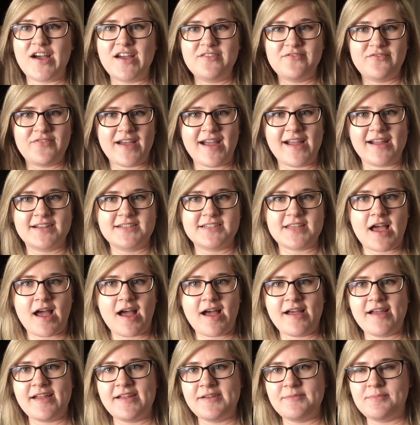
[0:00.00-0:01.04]
Fun fact,
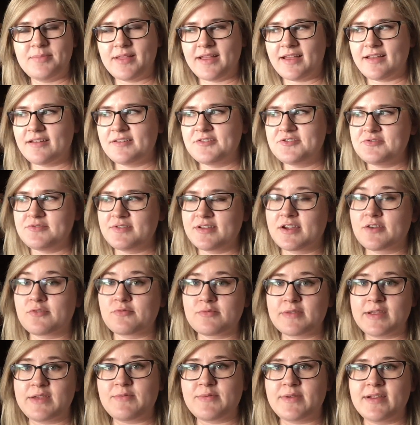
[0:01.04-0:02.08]
I plan on doing a
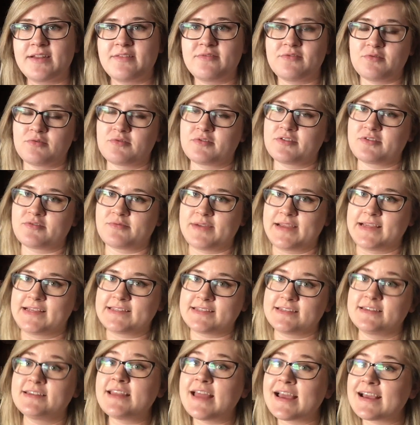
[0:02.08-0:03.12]
reread of Lord of the
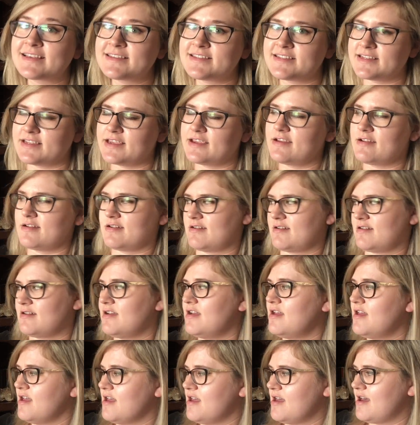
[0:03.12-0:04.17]
Rings next year,
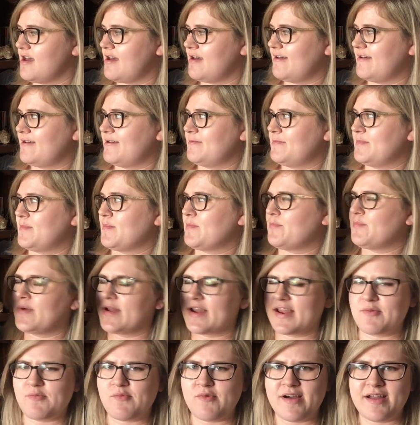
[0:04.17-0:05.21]
but
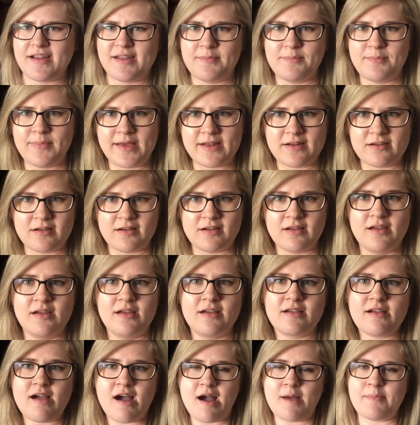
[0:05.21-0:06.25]
I want a better
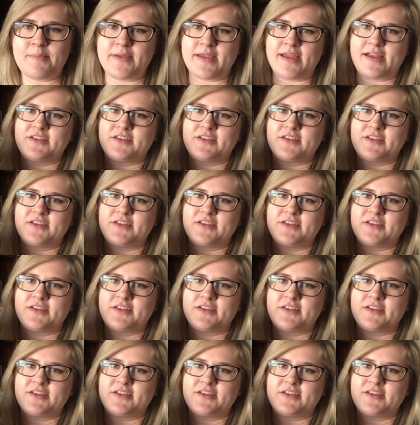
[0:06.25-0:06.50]
copy.